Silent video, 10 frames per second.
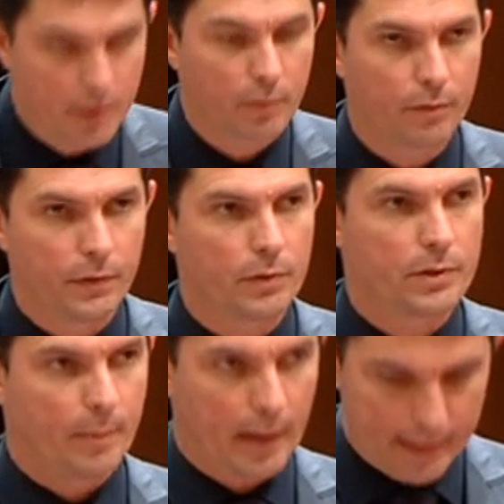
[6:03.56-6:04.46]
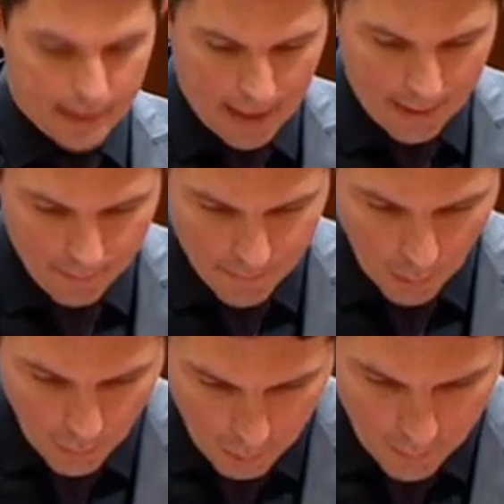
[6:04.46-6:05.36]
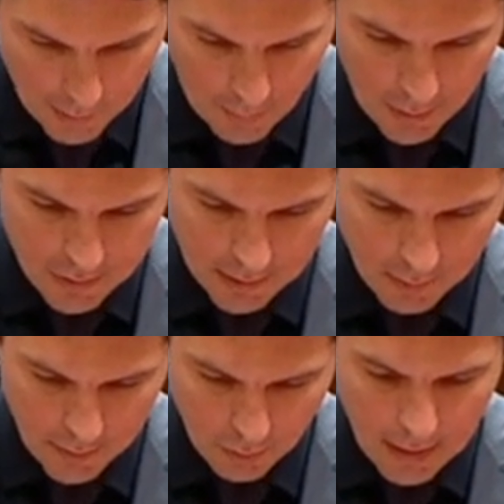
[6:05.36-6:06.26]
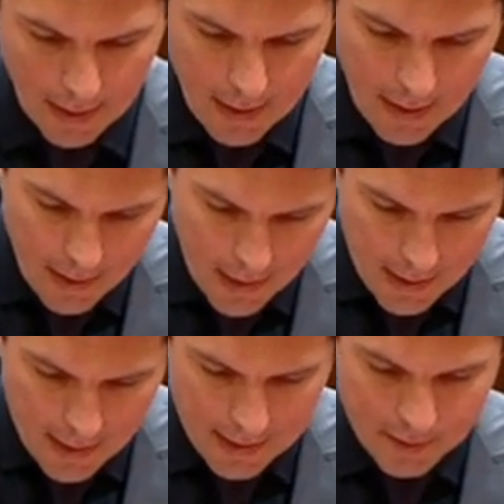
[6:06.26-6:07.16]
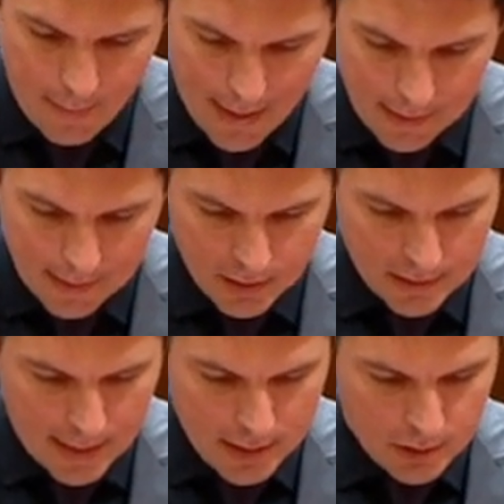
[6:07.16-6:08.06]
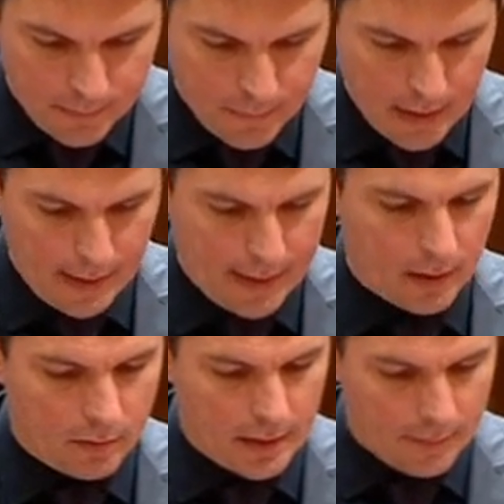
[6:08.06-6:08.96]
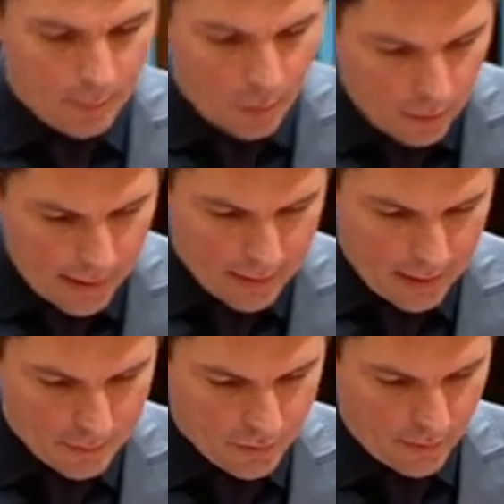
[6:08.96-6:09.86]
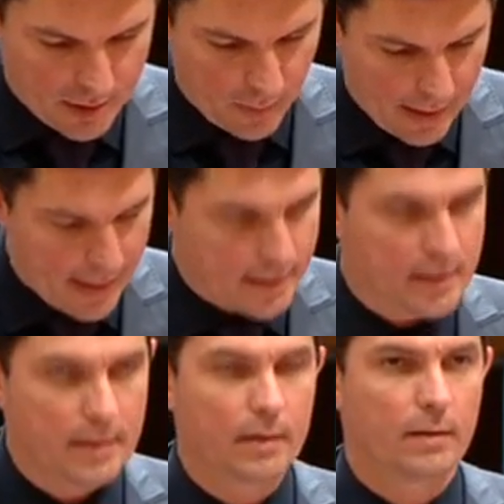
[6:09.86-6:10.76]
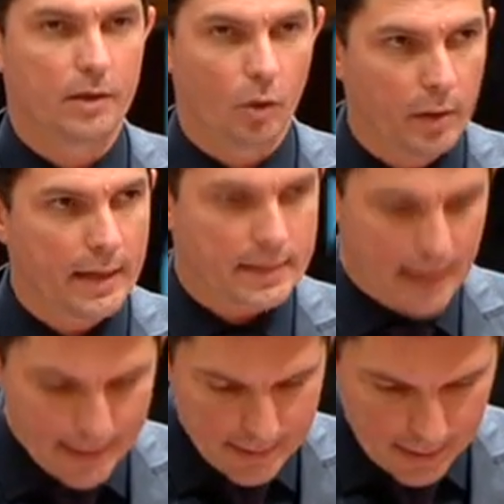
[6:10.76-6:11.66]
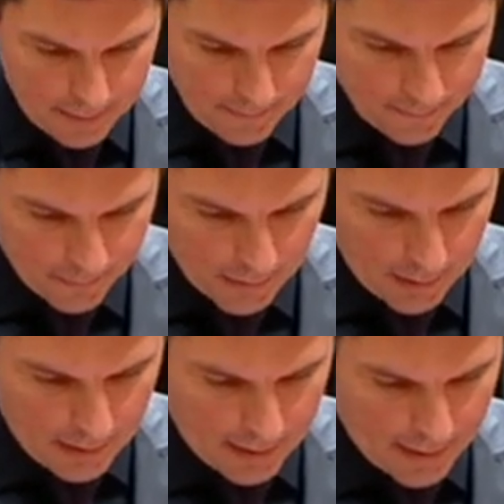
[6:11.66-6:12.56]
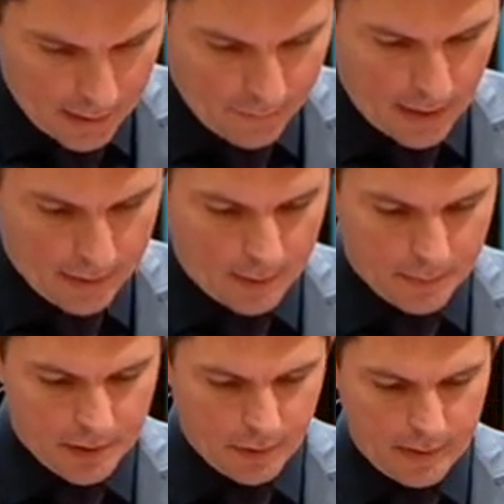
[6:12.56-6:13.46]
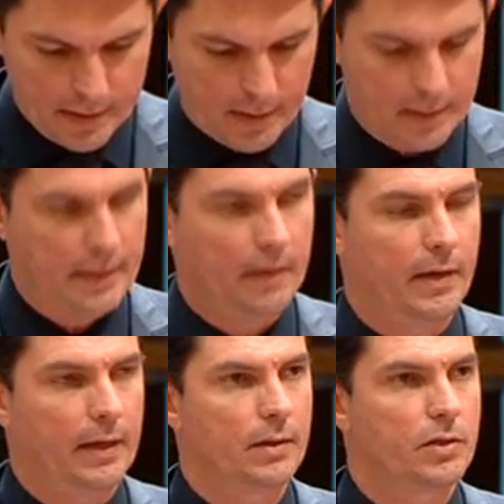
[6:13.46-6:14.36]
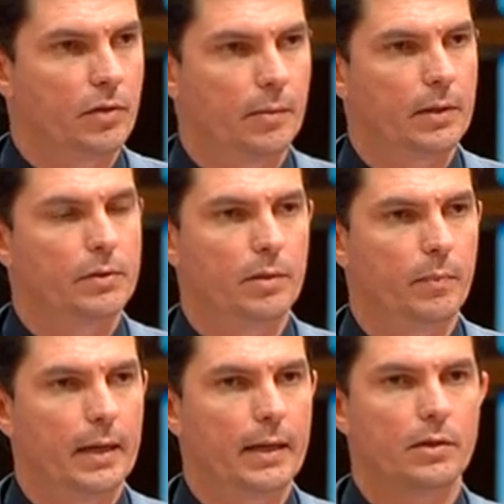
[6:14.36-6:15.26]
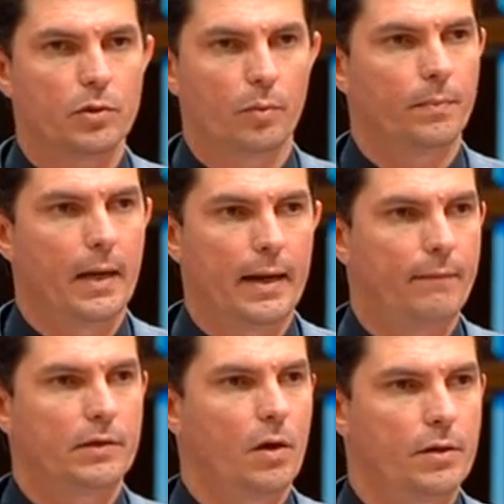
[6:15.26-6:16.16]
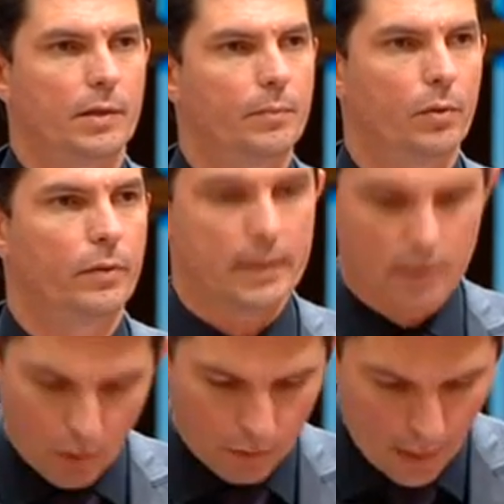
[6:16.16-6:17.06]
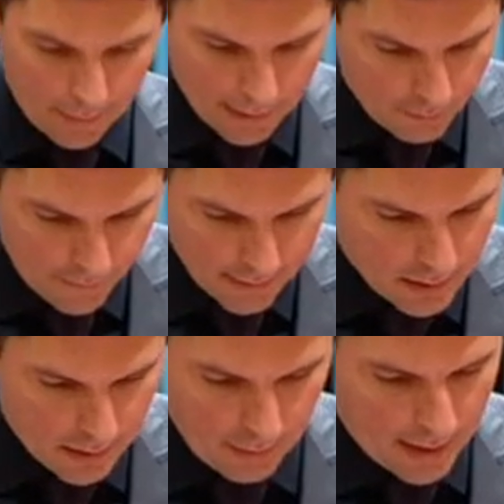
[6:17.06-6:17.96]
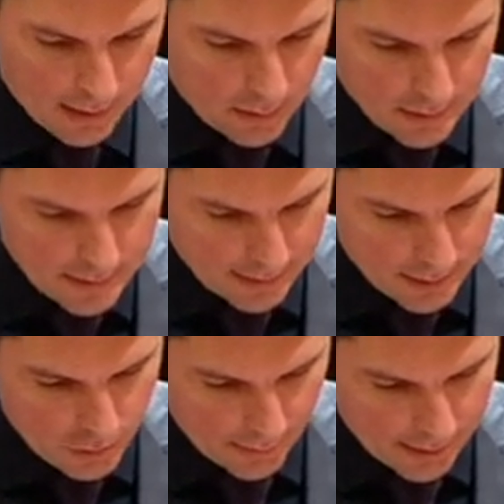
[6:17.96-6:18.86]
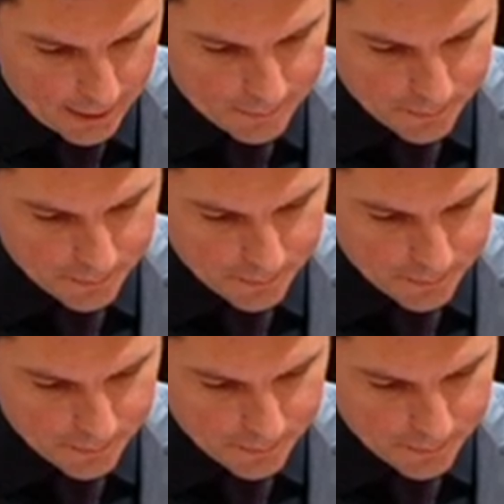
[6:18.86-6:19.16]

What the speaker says: to refuse to play the game. We will be opposing the bill. It's bad legislation, and it'll deliver poor outcomes for SBS. The audience hates it. Negative outcomes to the rest of the TV industry because you're bidding into an advertising pool that's not growing. In fact, there are arguments that it's shrinking.